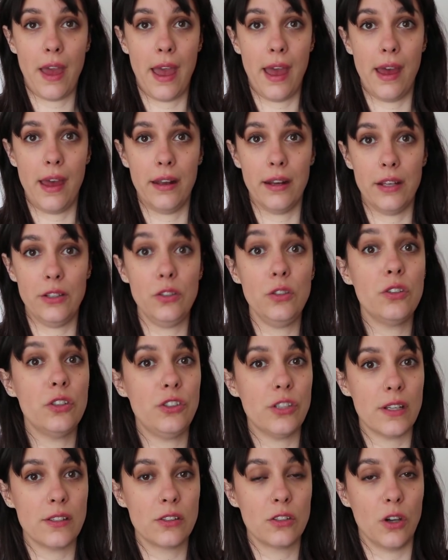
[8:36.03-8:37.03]
And I do
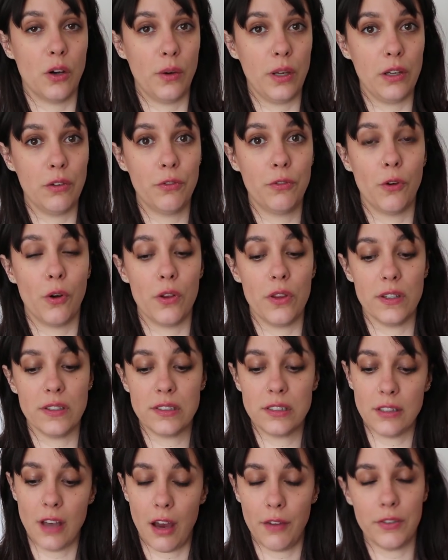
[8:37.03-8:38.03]
suggest going for the
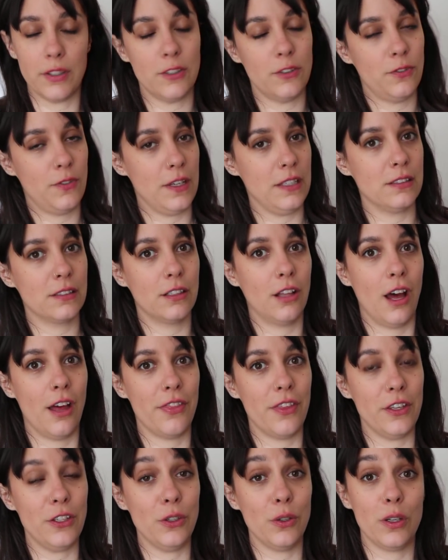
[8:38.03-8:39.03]
softest face
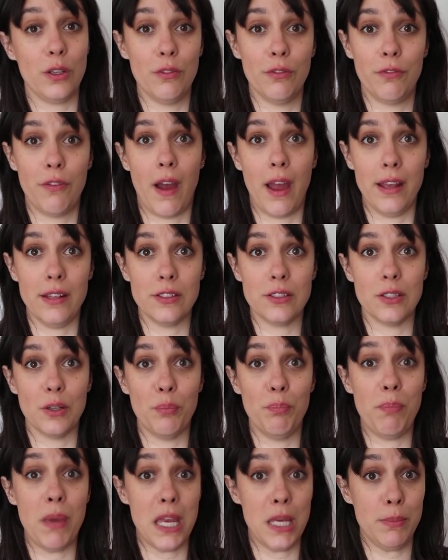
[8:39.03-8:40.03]
cloth that you can find.
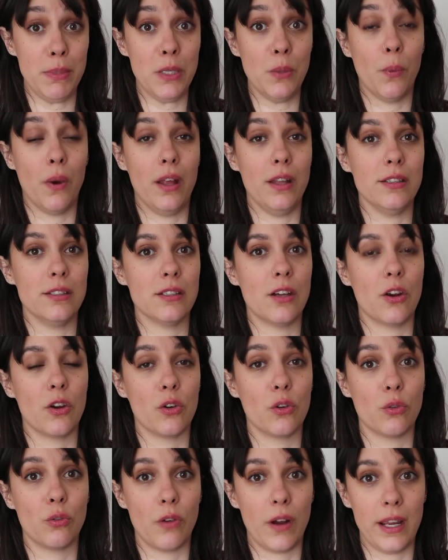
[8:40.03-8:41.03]
So baby ones
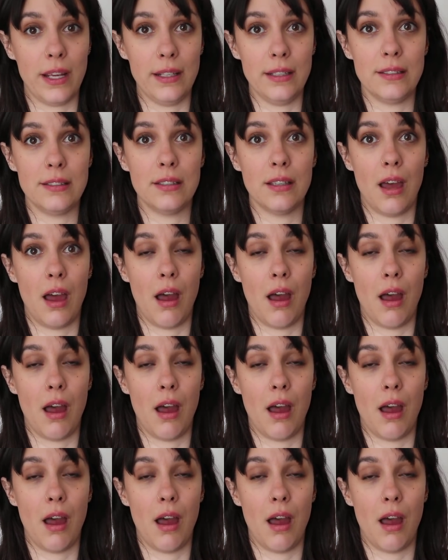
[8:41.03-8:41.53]
are great.